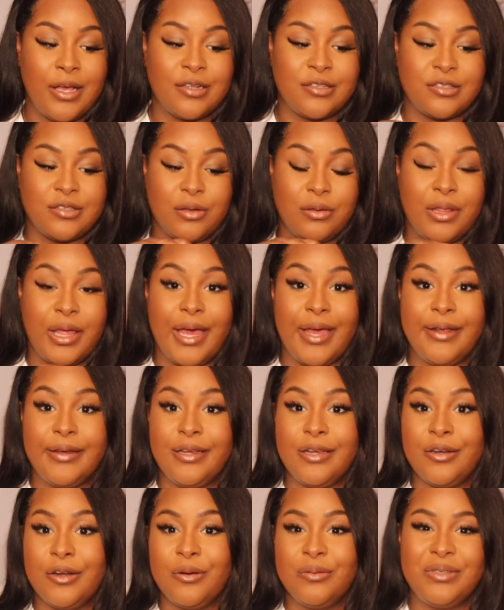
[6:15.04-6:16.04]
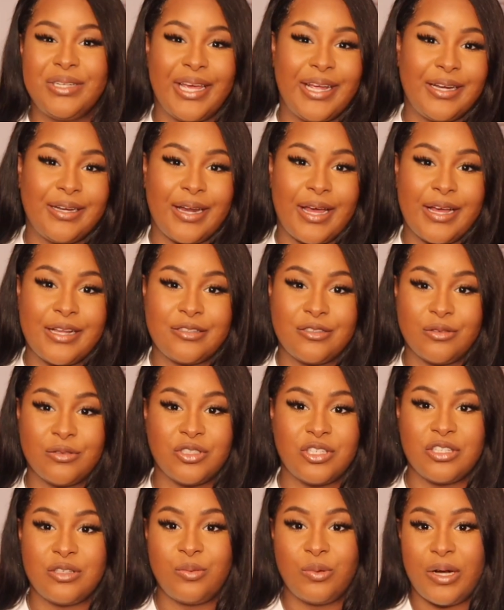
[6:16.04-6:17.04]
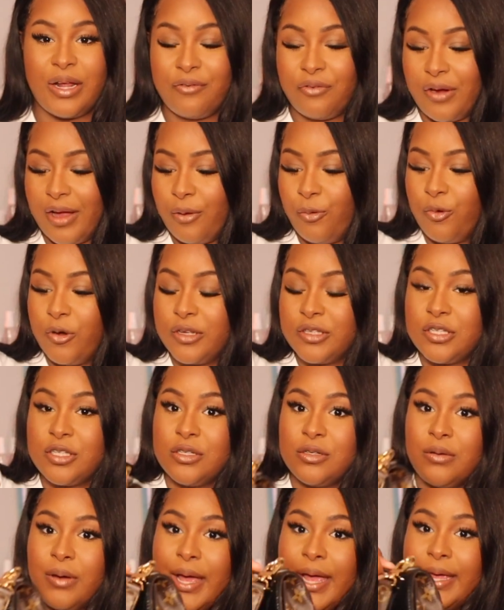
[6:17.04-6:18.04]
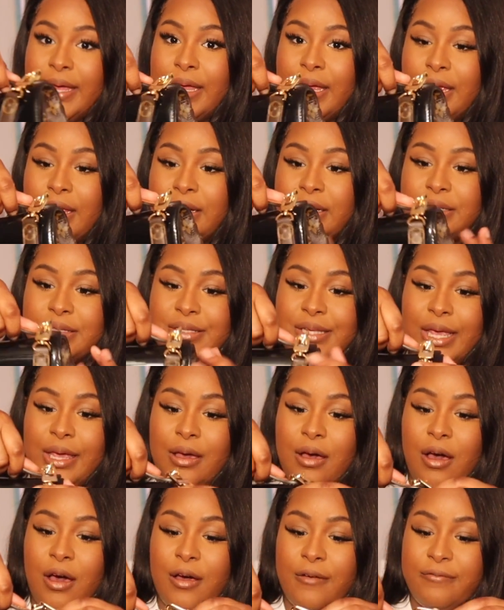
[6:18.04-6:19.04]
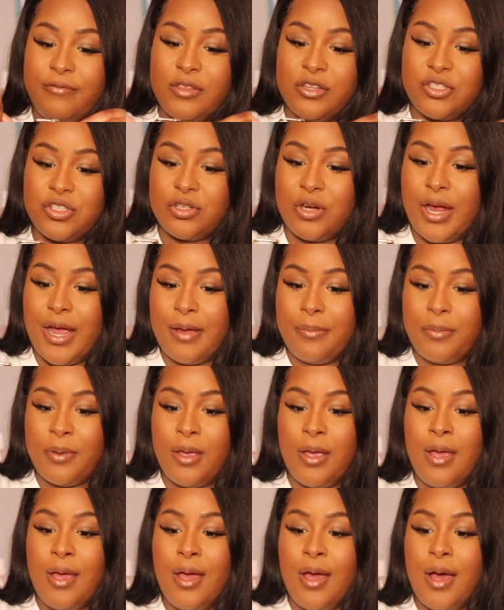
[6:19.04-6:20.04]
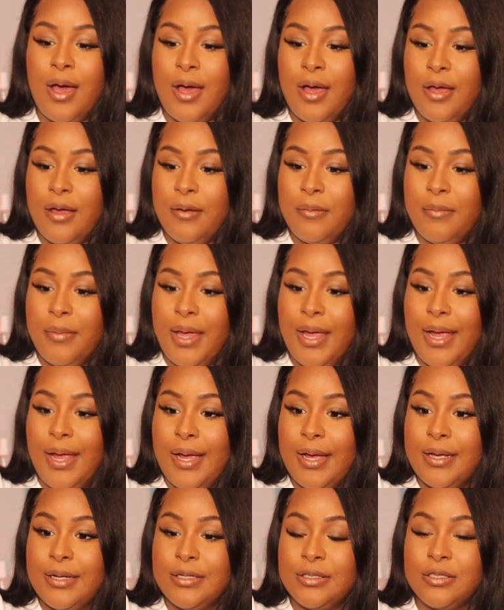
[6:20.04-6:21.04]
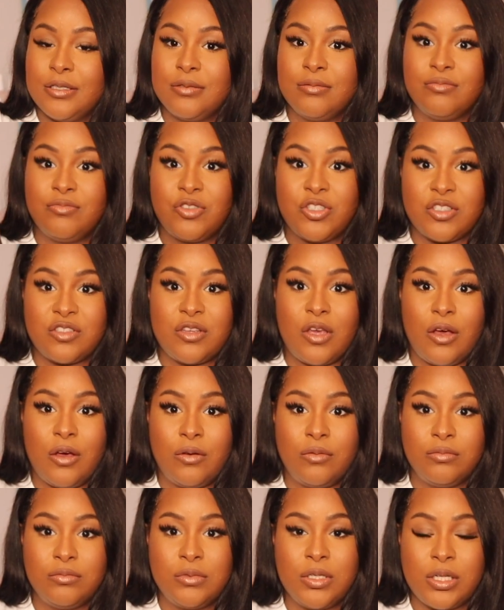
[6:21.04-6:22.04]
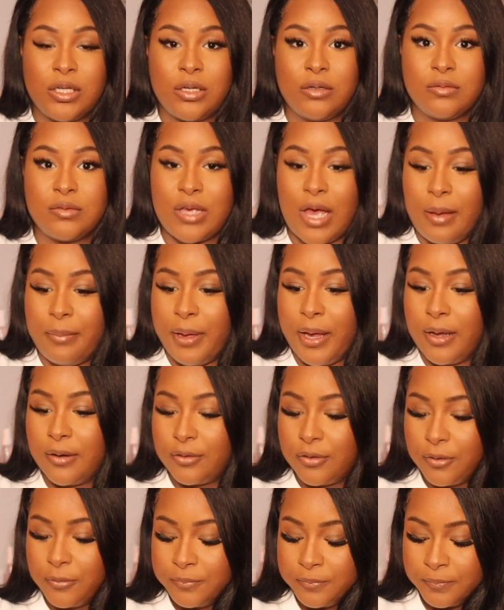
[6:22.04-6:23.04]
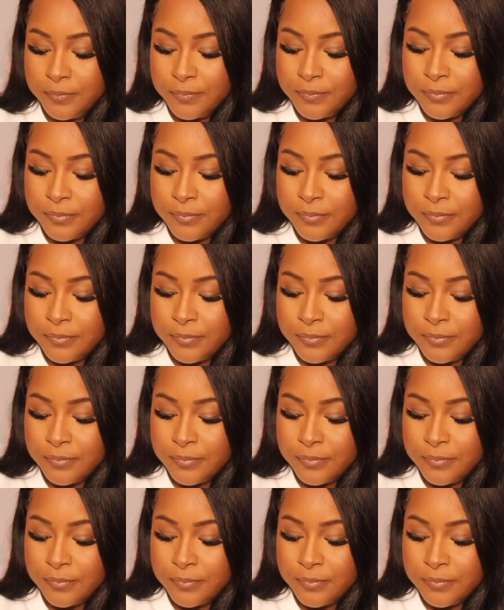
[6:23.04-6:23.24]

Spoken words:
so that, you know, date nights or just whenever I want to, I can take off the strap and just go, you know, top handle.